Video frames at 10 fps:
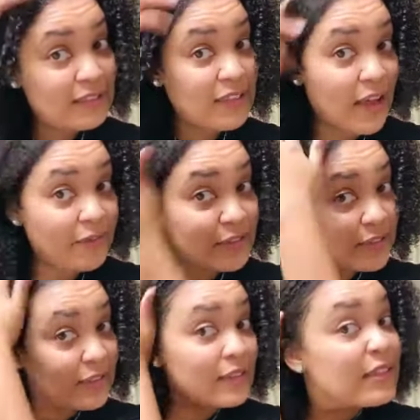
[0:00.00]

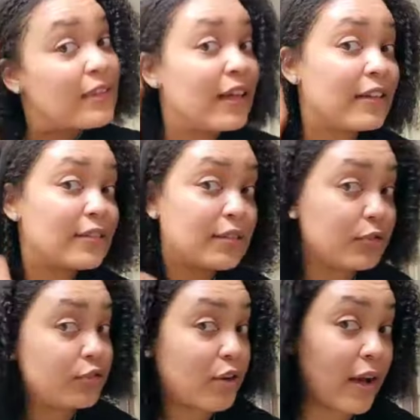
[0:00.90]
Obviously, this side is still
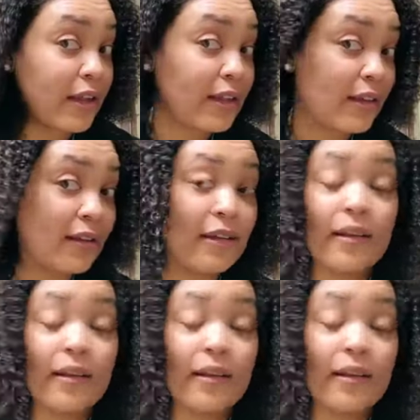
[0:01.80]
drying,